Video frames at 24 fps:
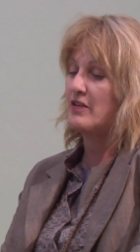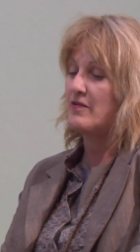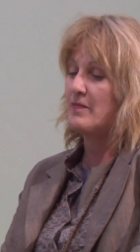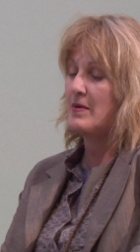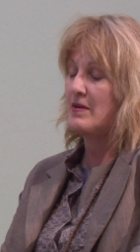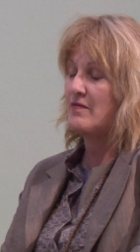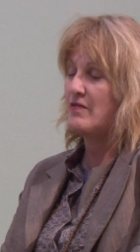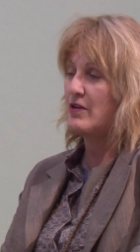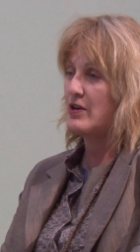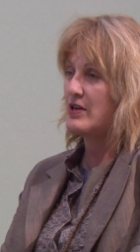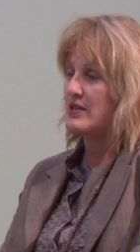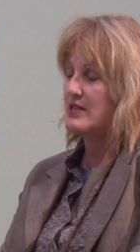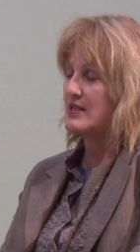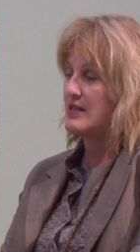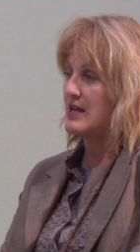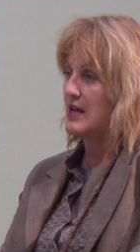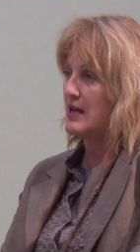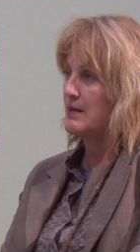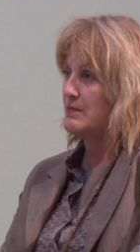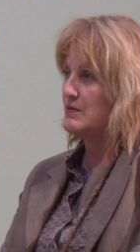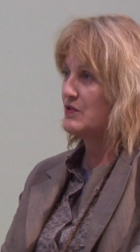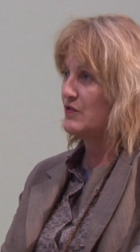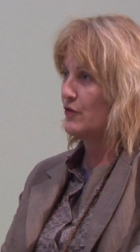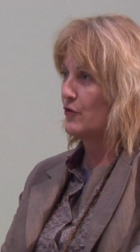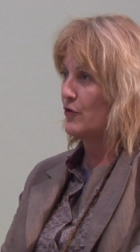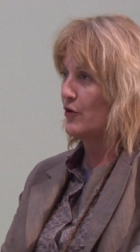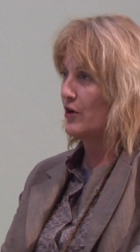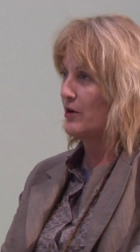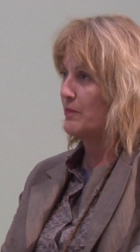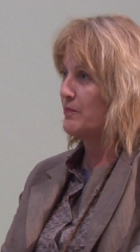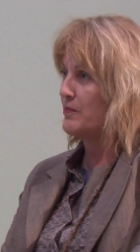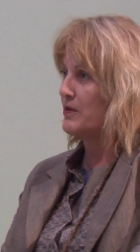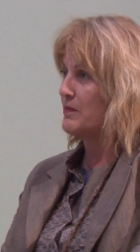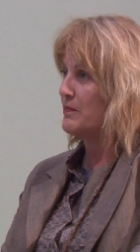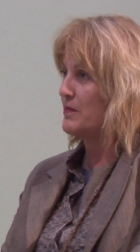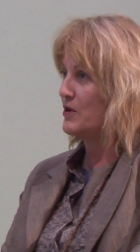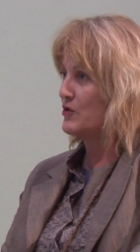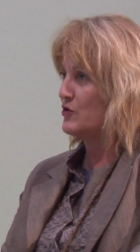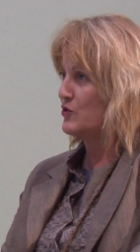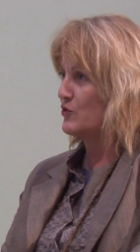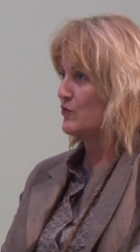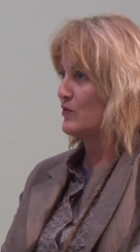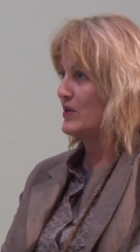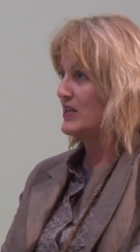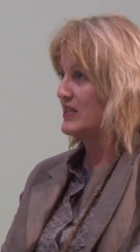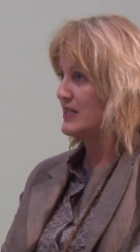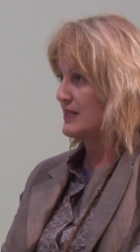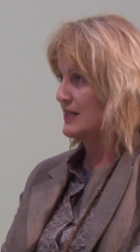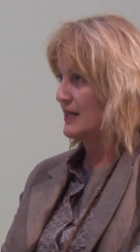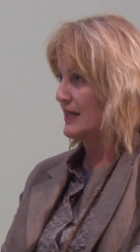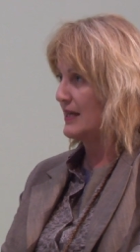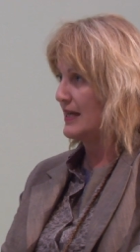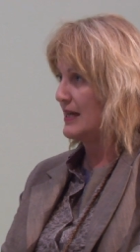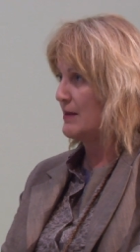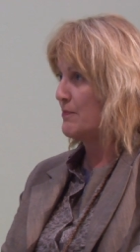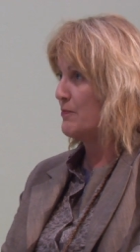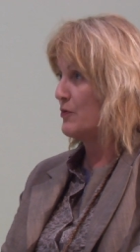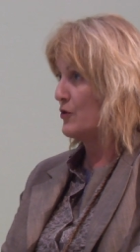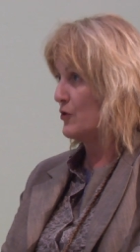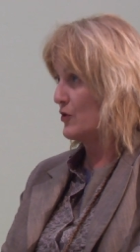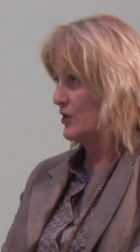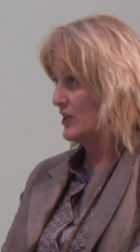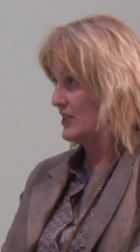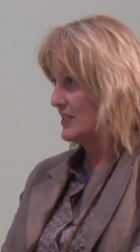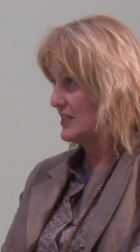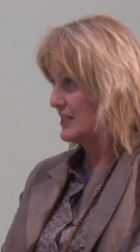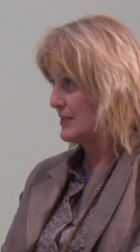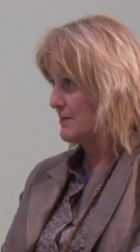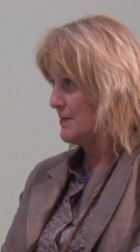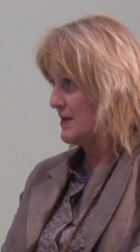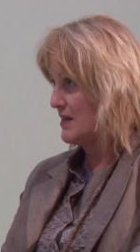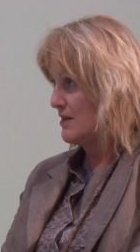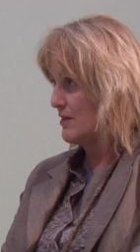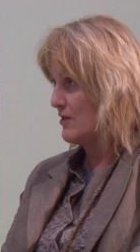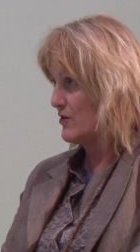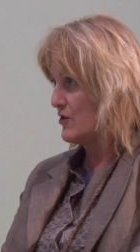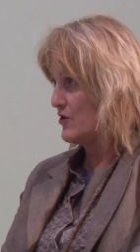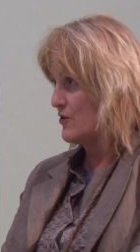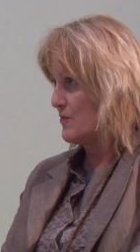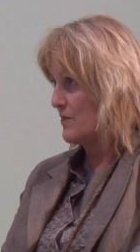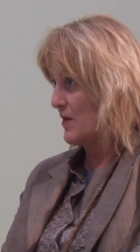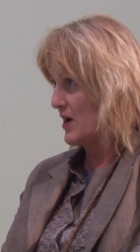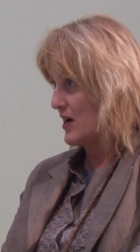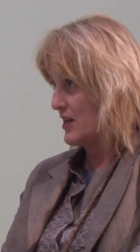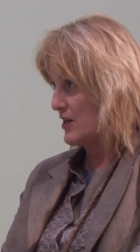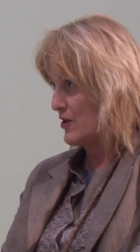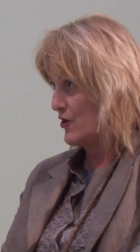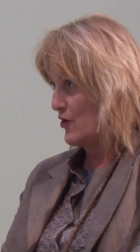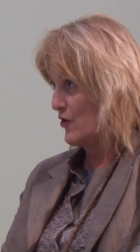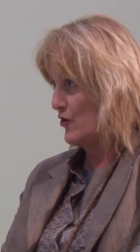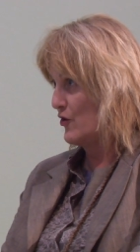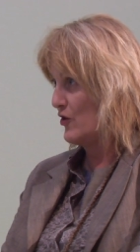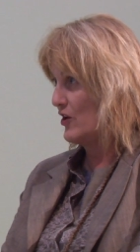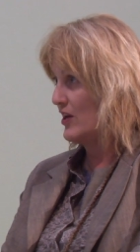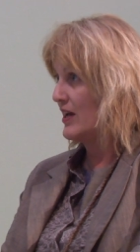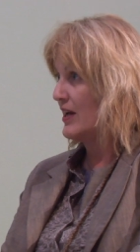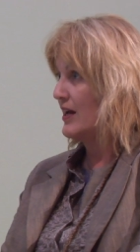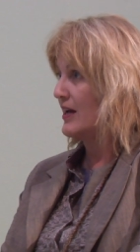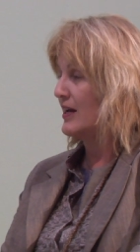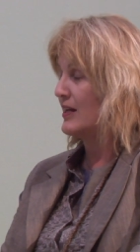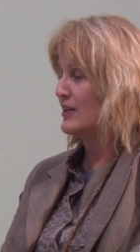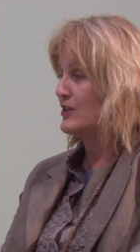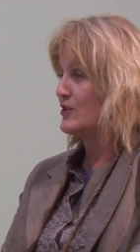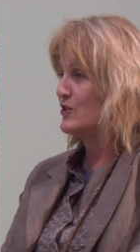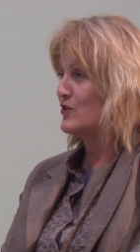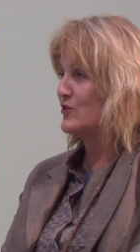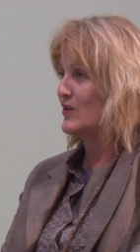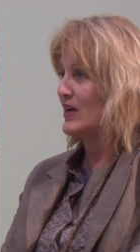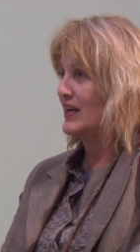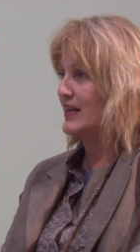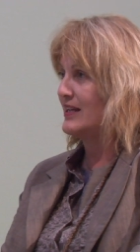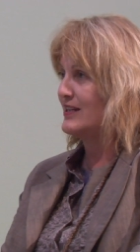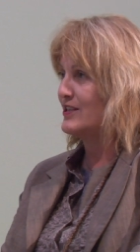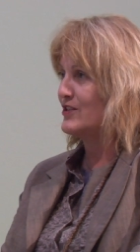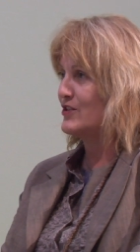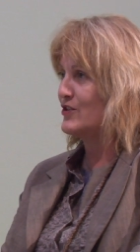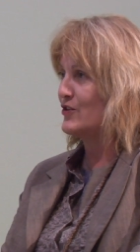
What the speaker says: There have been various names for it, but most recently Bernard Smith, you might know, an Australian